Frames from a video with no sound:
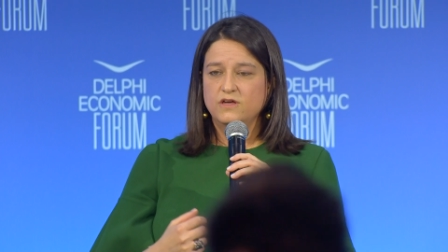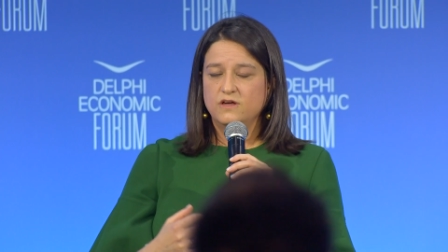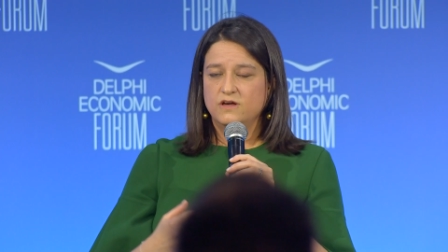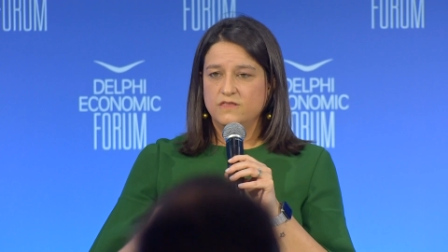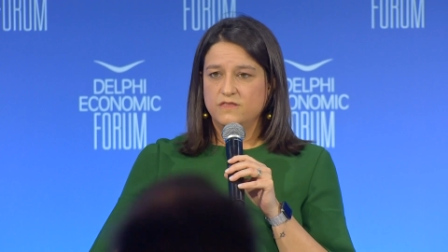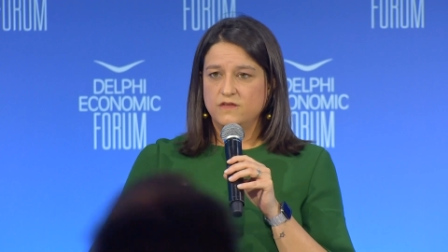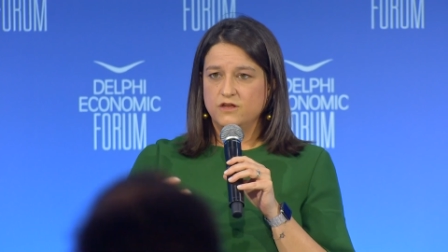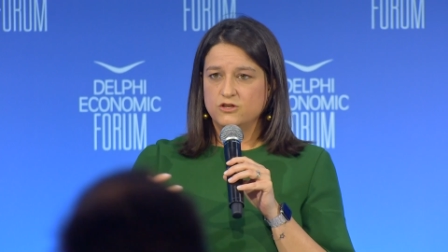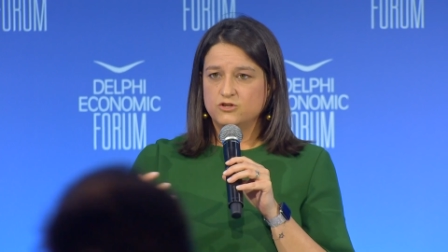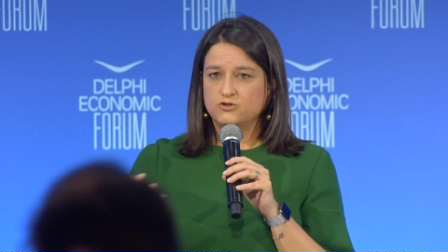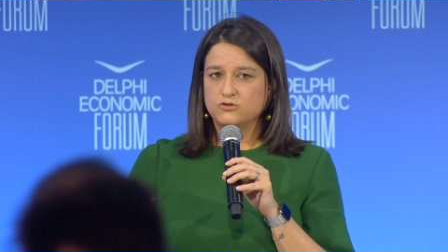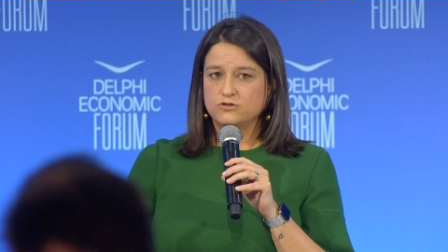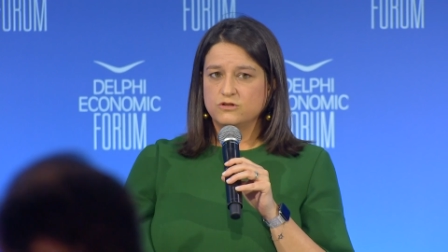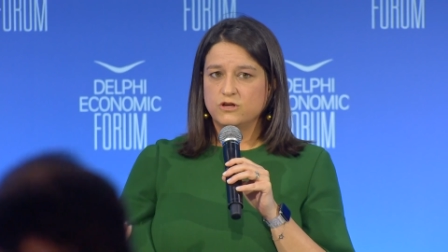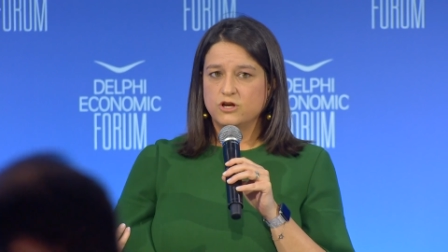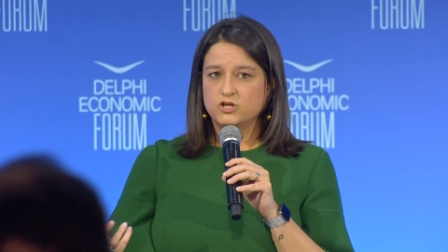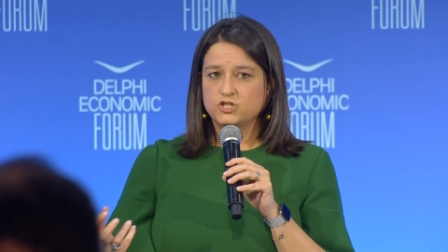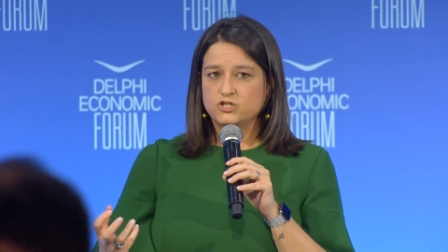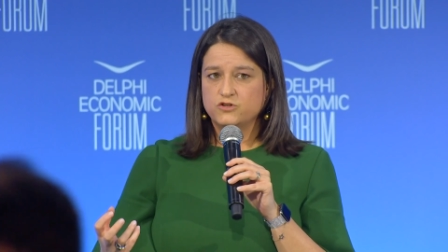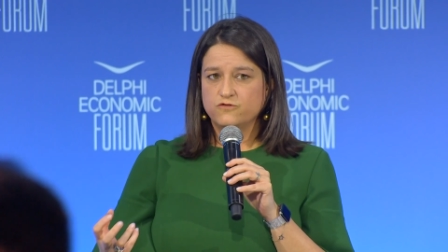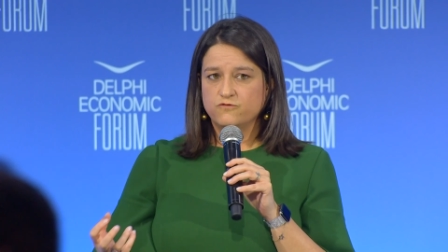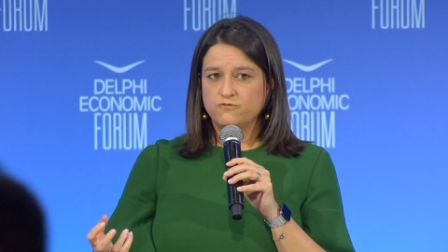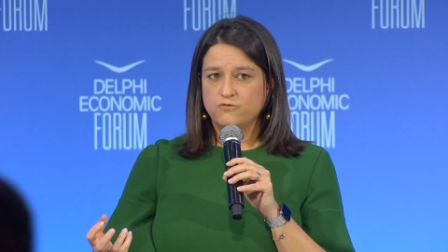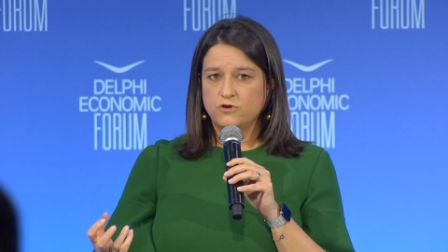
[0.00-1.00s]
the
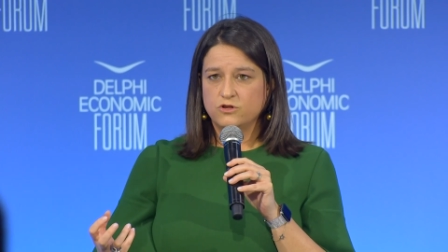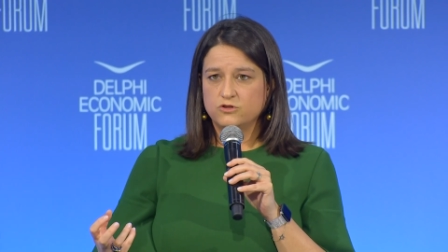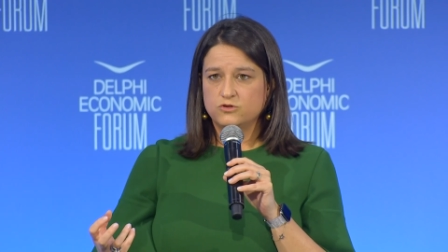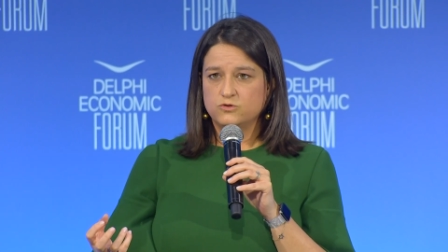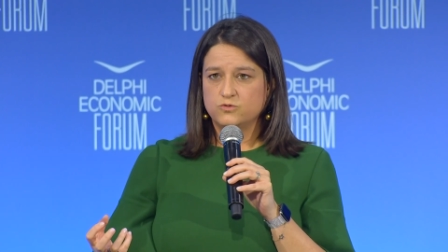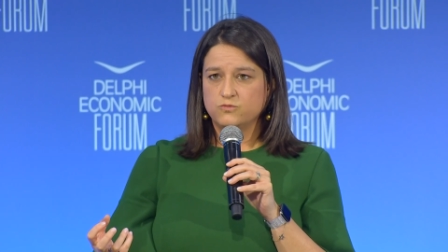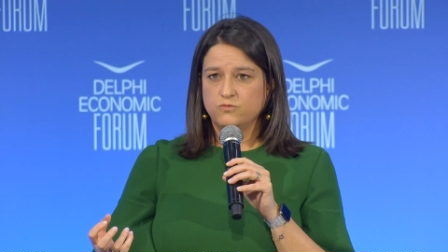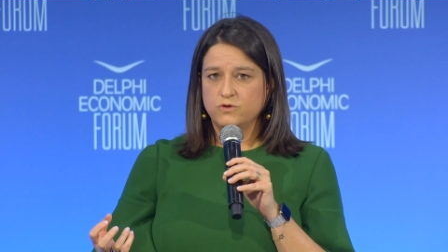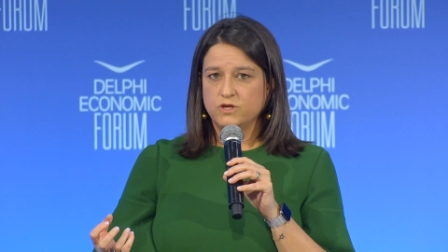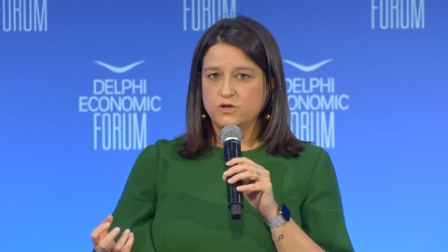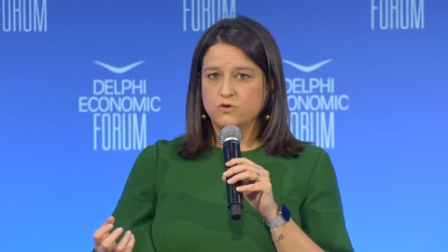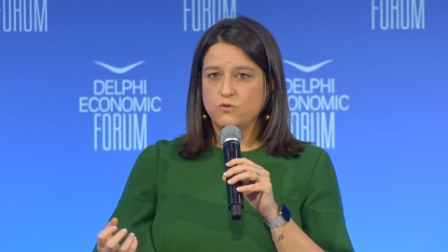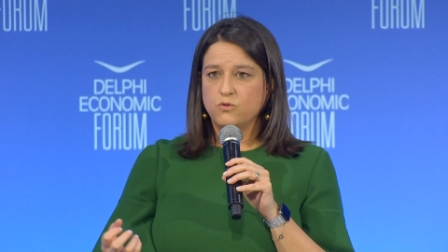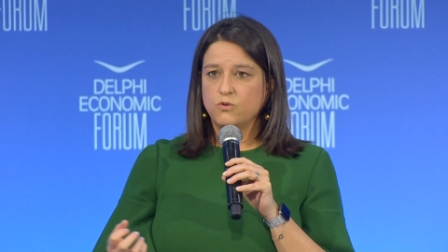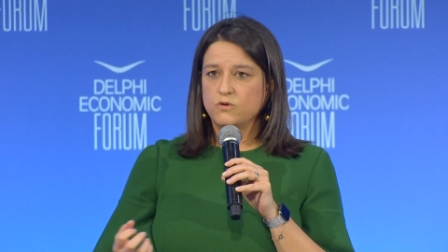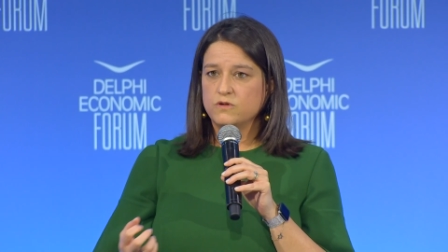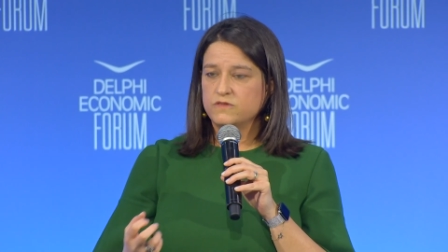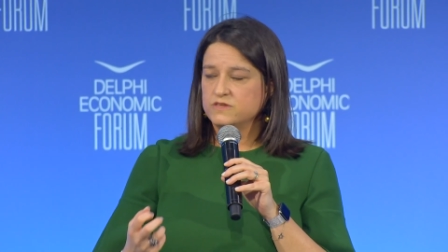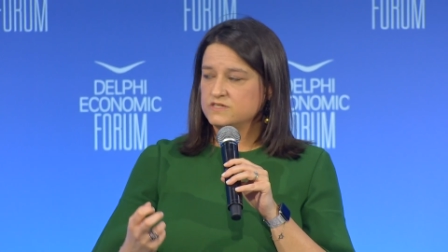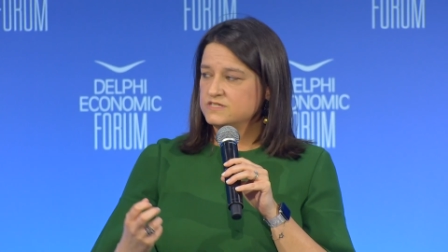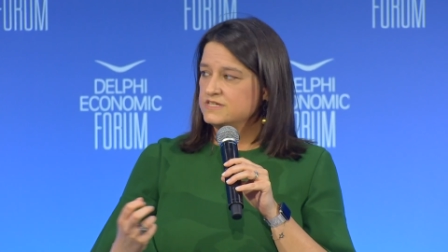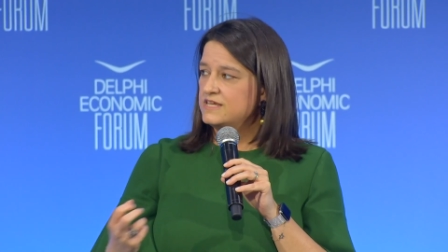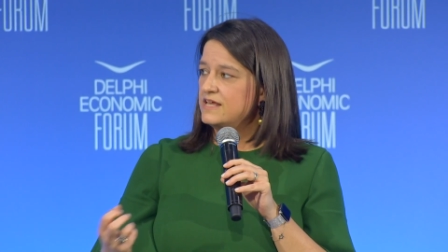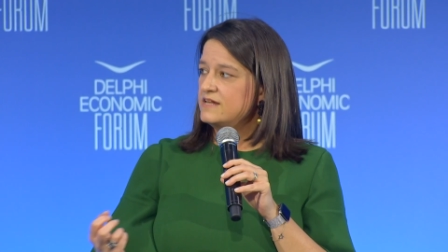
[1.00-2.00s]
introduction of what we call
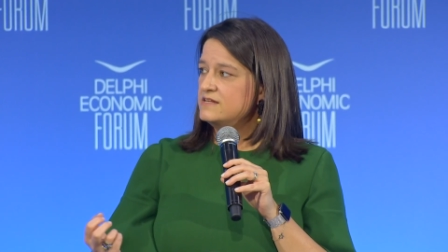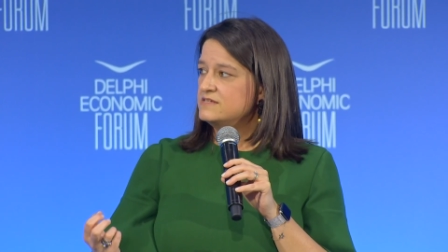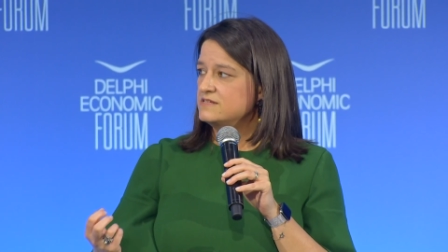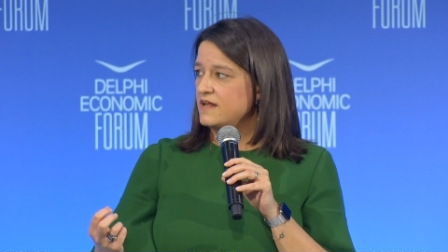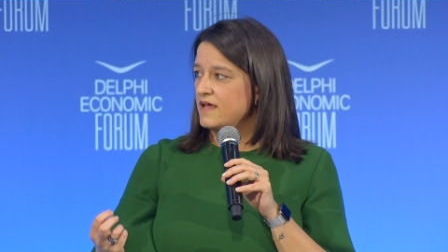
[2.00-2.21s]
the skills